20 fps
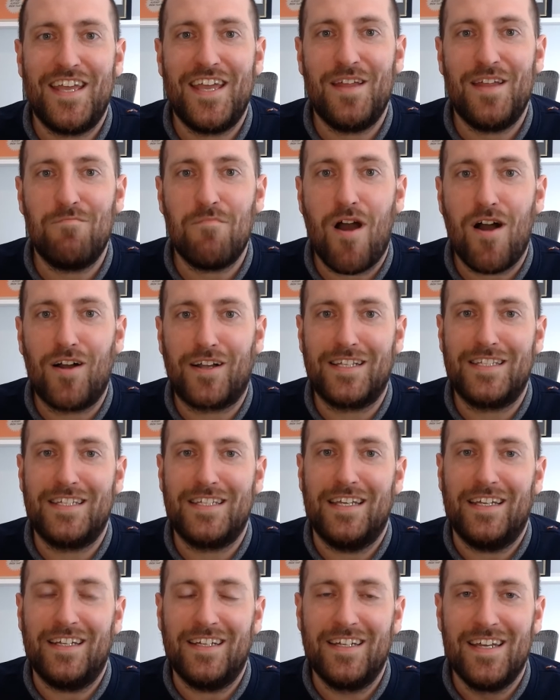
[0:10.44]
in
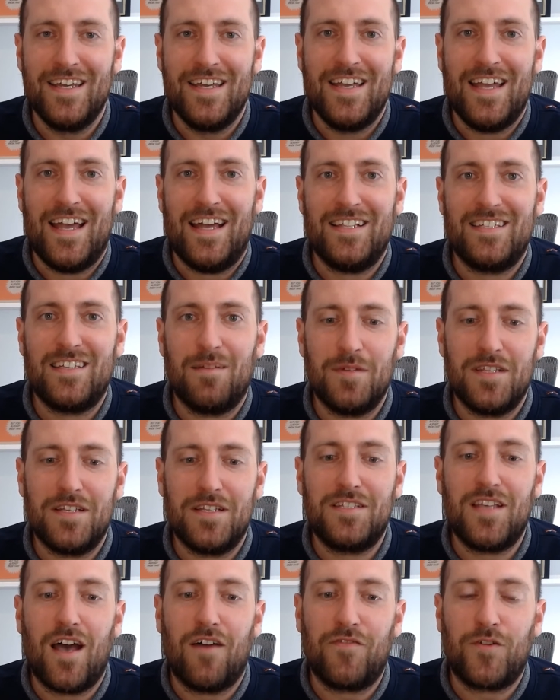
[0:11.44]
marketing and some of the
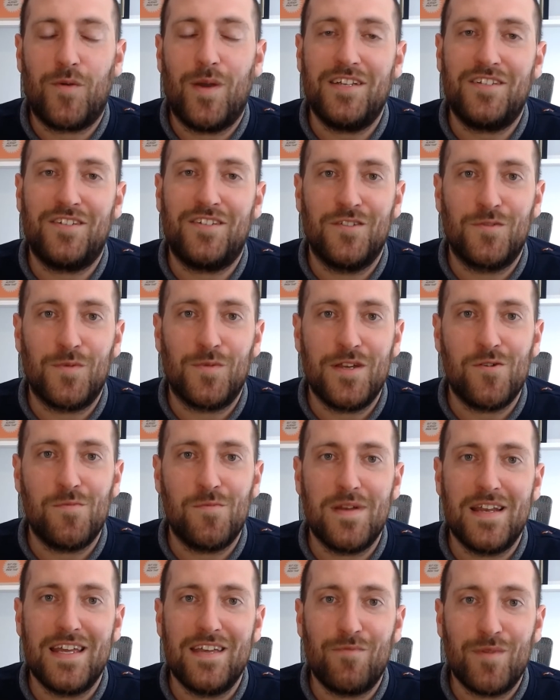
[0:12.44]
tough questions we all
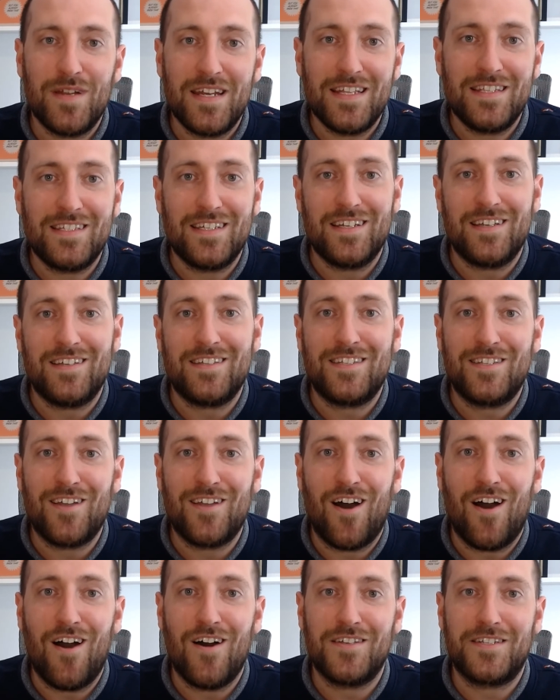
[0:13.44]
believe we need to
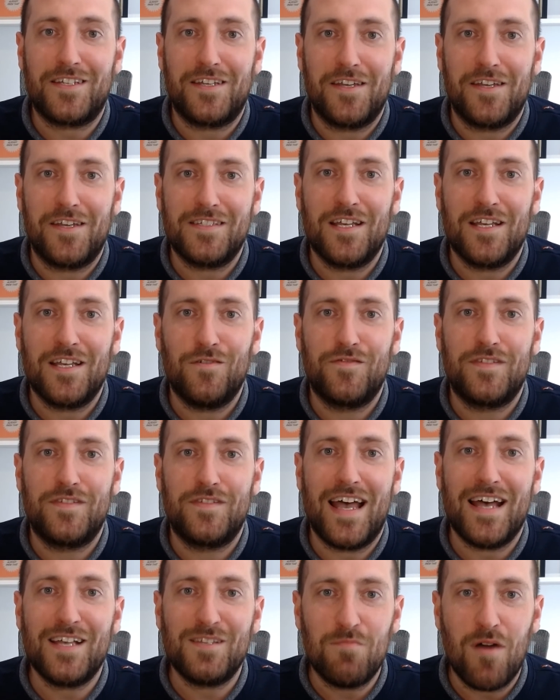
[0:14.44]
start asking ourselves
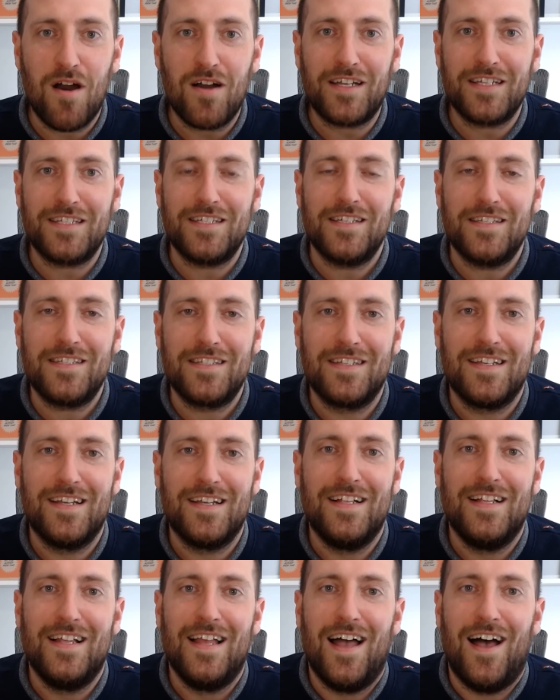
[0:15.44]
as marketers.
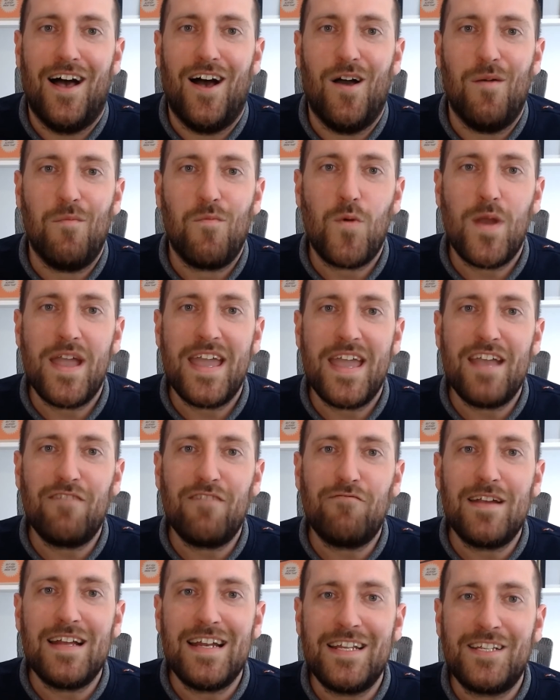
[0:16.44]
We're here
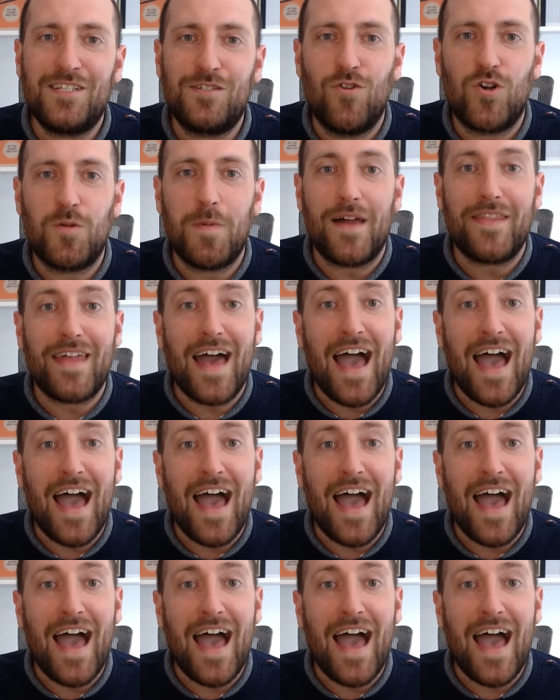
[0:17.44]
really to talk about the